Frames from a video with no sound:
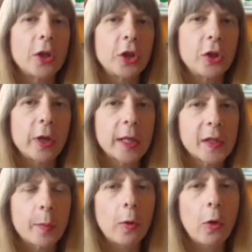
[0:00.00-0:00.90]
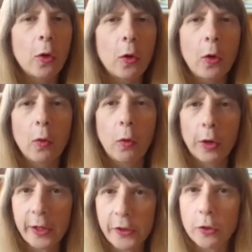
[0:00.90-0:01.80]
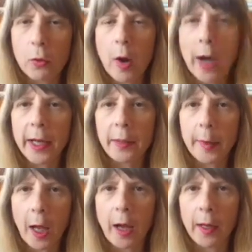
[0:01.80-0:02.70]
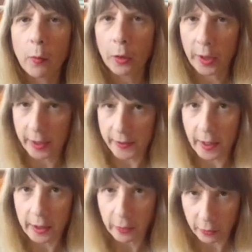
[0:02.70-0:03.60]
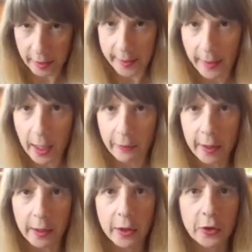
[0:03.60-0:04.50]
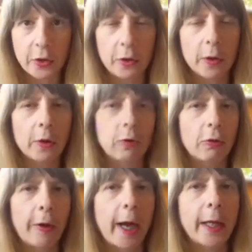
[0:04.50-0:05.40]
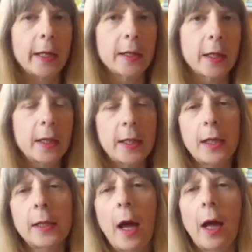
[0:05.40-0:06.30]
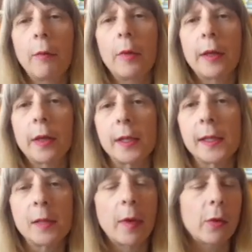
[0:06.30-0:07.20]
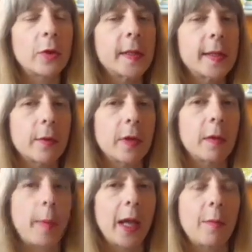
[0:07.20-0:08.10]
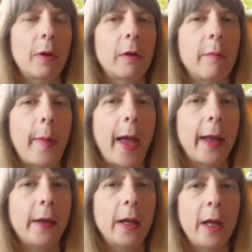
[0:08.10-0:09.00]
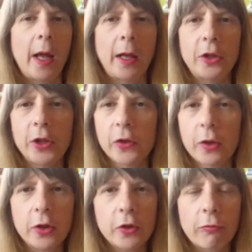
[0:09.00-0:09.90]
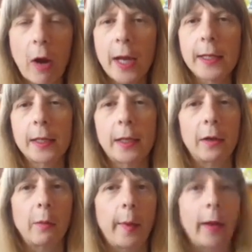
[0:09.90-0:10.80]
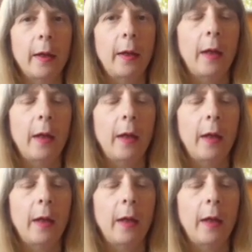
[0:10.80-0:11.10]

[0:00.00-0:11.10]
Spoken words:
to explore what is your why behind what it is that you're desiring to create. Take time with this. You might want to sit with a paper and pen and just write a little bit.